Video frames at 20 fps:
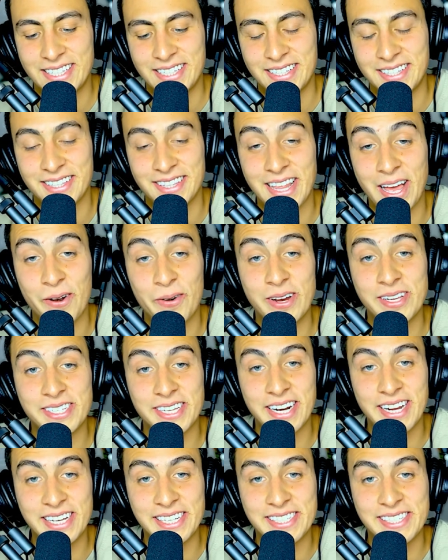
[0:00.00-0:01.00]
That
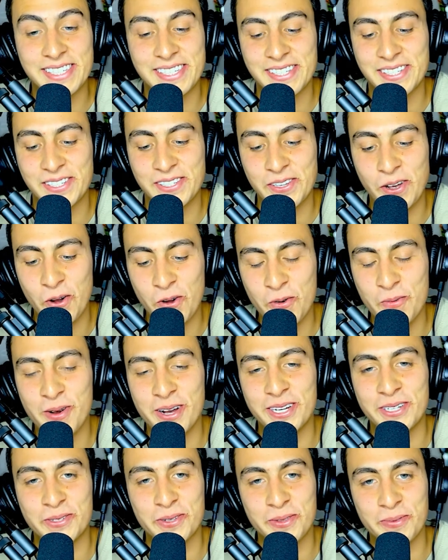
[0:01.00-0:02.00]
resonates so
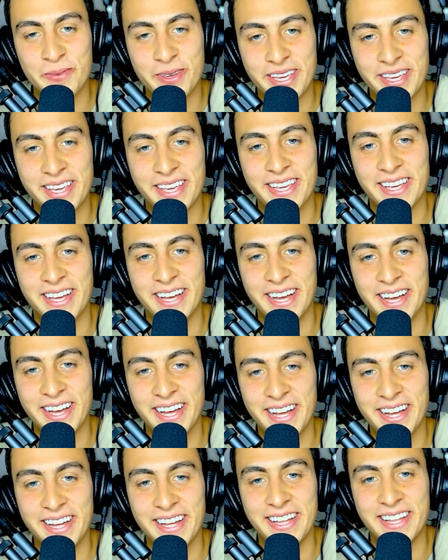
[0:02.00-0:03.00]
much with me.
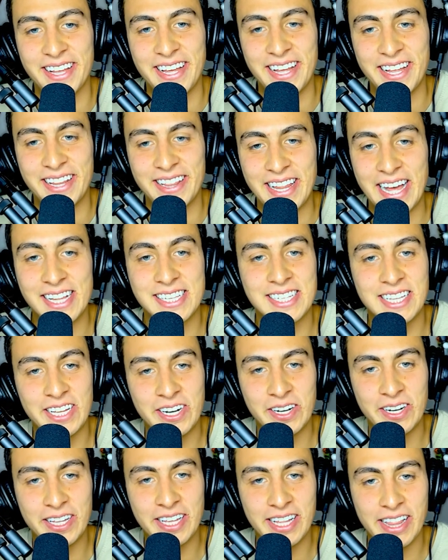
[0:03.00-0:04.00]
Uh, that's
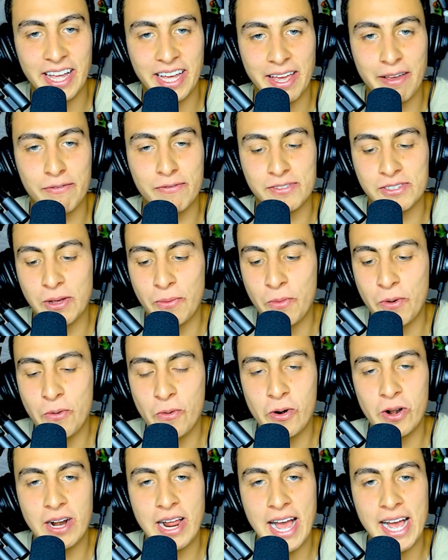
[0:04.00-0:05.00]
literally like if someone
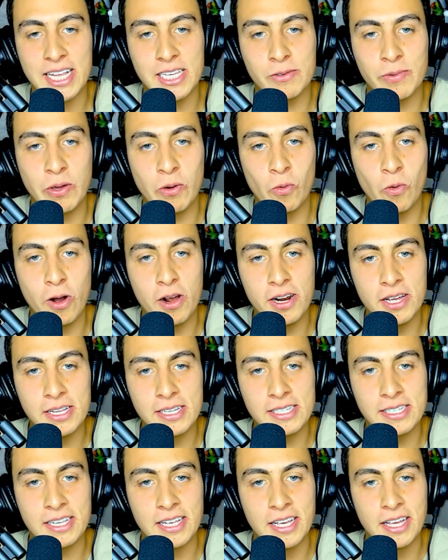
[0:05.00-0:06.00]
were to ask me, what
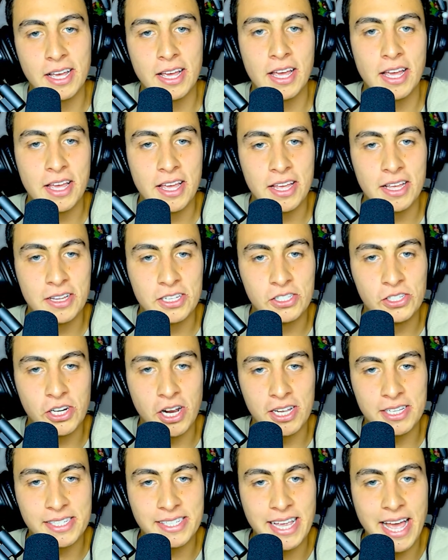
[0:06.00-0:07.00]
does
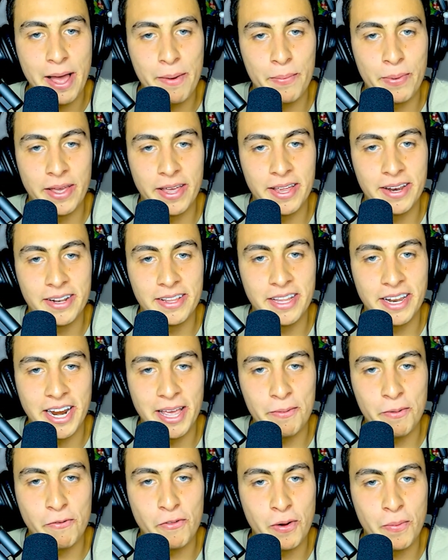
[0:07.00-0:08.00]
just tap in the name
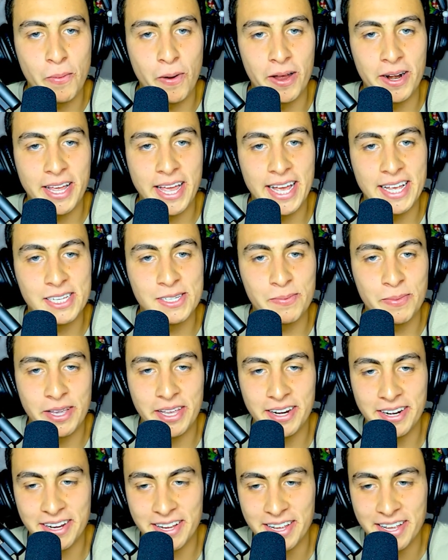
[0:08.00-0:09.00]
of your podcast
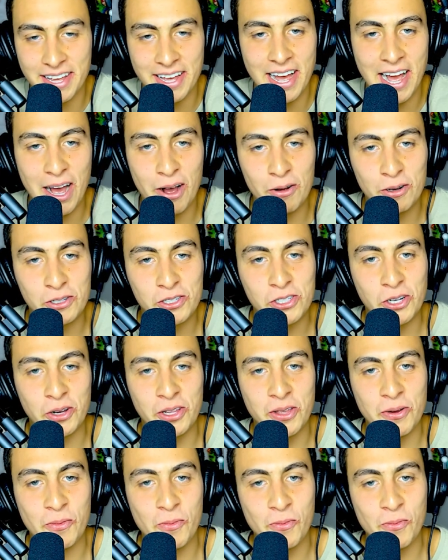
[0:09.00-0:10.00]
mean i would show them